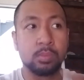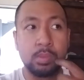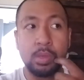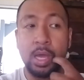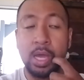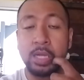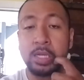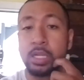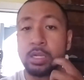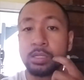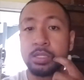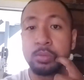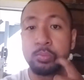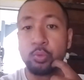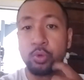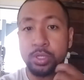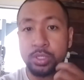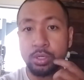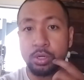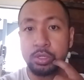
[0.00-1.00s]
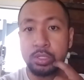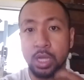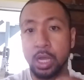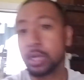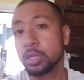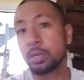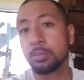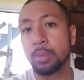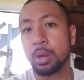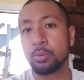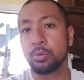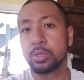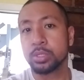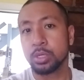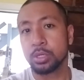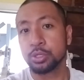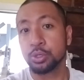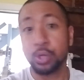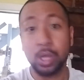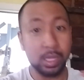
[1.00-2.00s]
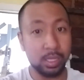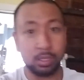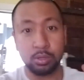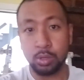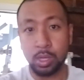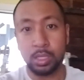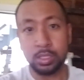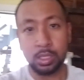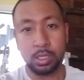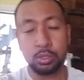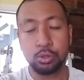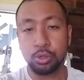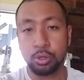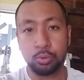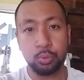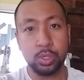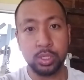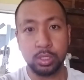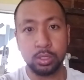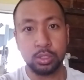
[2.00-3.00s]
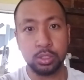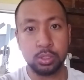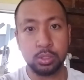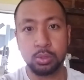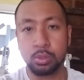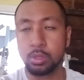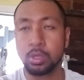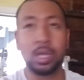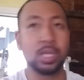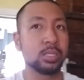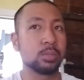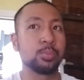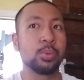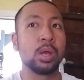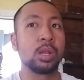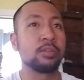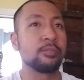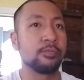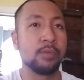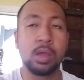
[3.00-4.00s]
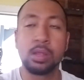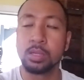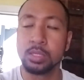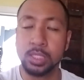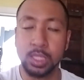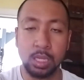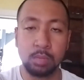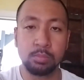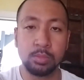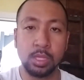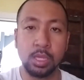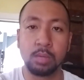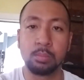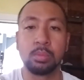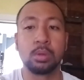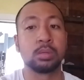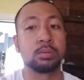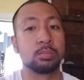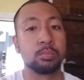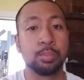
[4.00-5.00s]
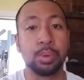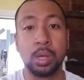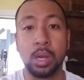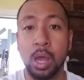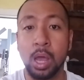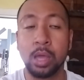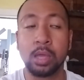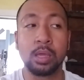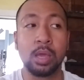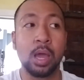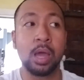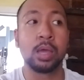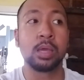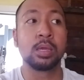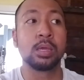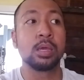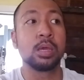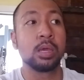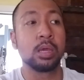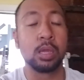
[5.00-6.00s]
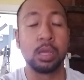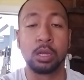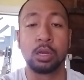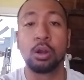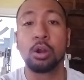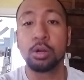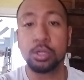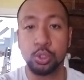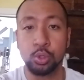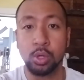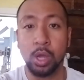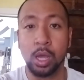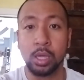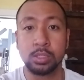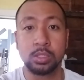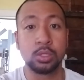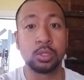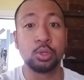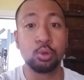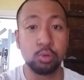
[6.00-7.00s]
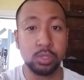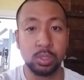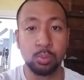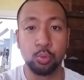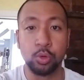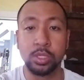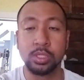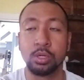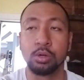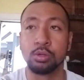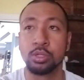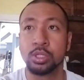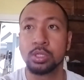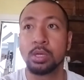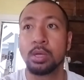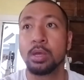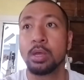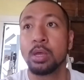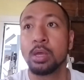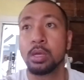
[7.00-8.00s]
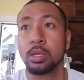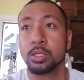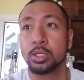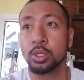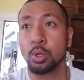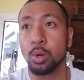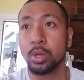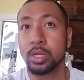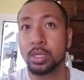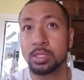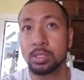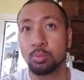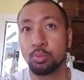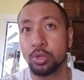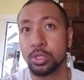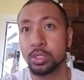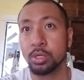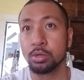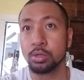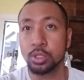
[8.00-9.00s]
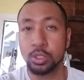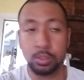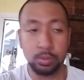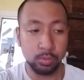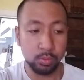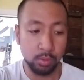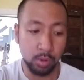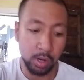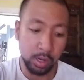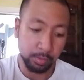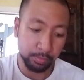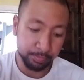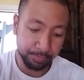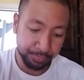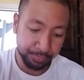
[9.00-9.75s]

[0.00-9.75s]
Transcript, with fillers: I did some research. I did my research. You guys, you guys can do your research too. You guys will probably find the same thing. But but I I encourage you guys to do some research. So I did some research, right?